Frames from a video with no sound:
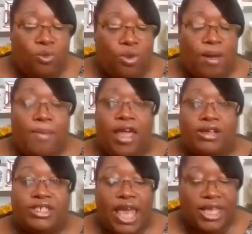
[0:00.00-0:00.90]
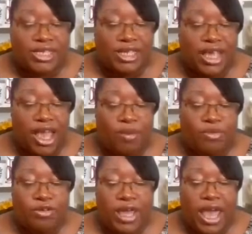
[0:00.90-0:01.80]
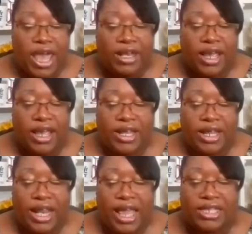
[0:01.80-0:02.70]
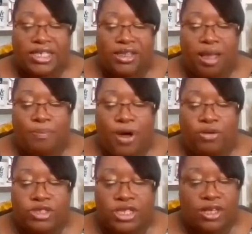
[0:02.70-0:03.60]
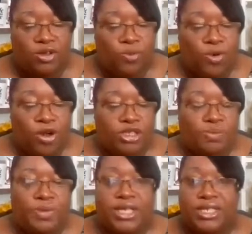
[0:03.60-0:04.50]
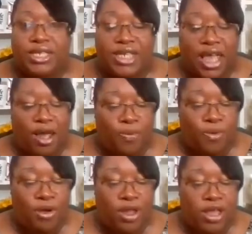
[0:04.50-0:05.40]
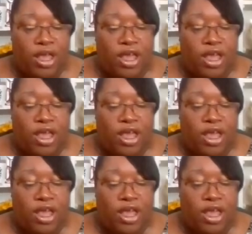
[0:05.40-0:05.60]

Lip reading: where Mayor Jackson helped create an Atlanta that boasted the world's busiest airport,